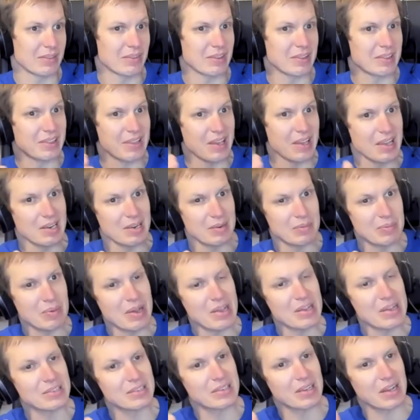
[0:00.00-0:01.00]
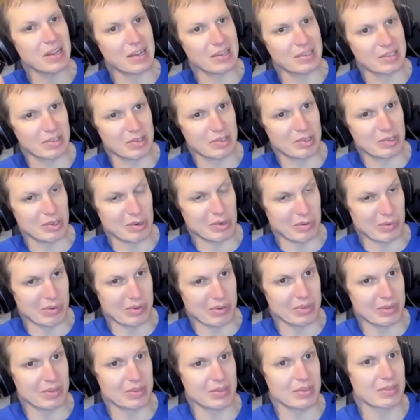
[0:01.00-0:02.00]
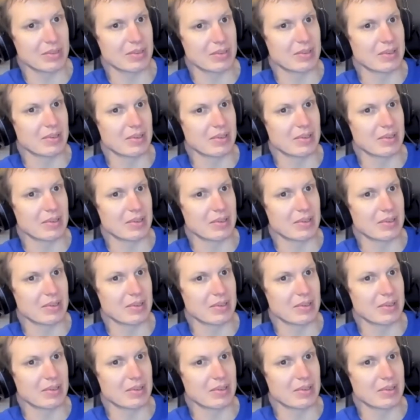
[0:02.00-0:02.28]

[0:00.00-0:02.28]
The database as a service